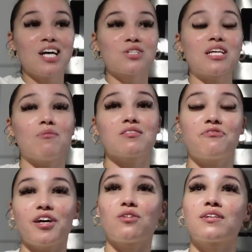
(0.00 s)
So that was a
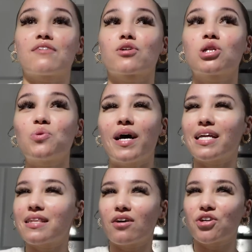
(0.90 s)
fail. Never glue
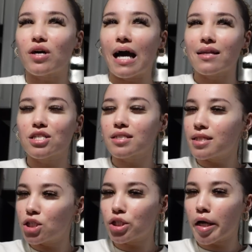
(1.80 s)
anything on your eyelash
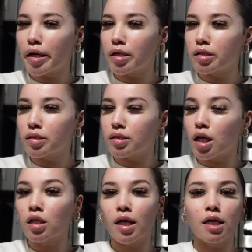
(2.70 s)
extensions
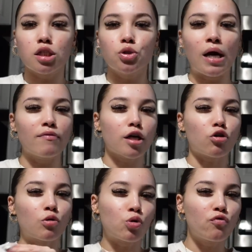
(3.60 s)
unless you have like a
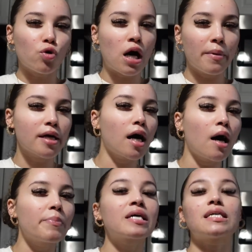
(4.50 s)
removal coming
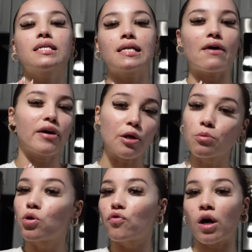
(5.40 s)
up because I didn't have any
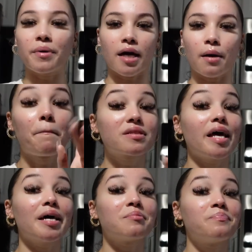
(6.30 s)
removal coming up. But
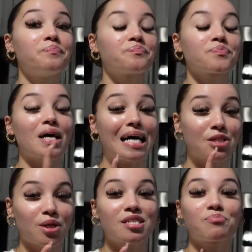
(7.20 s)
then I
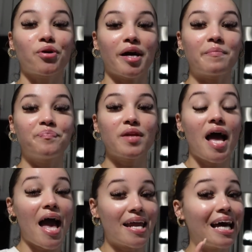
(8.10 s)
started to pray.
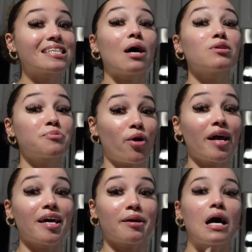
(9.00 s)
And as I was
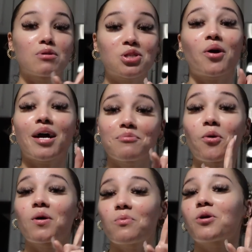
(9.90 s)
praying, I was crying
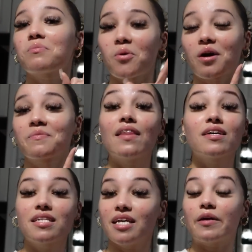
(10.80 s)
more and more and more. And
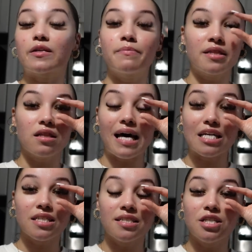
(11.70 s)
the tears made the
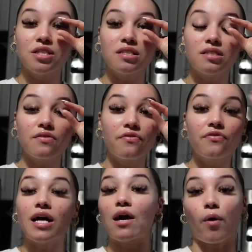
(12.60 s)
lash extensions
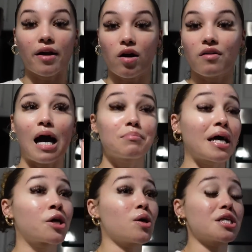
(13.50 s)
fly right off. I'm
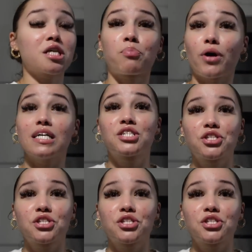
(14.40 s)
like, girl, I should have prayed